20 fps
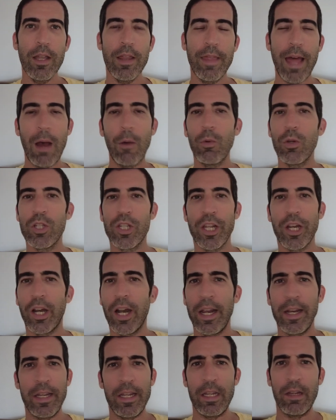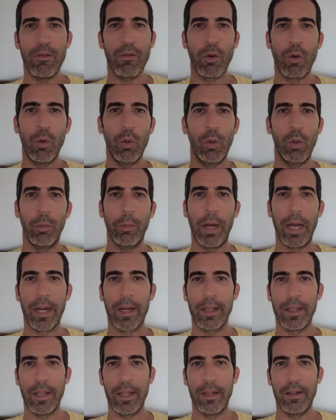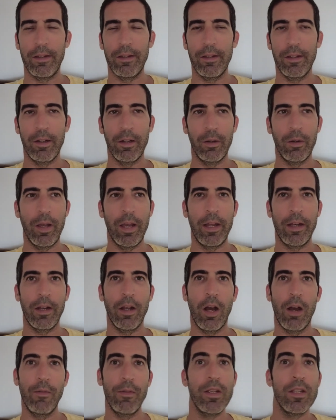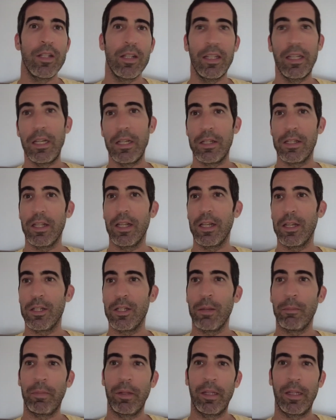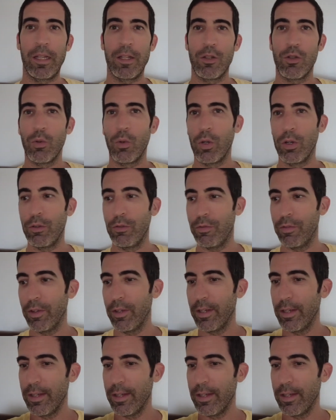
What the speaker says: that was their idea of cool back then. And obviously it's like something that sort of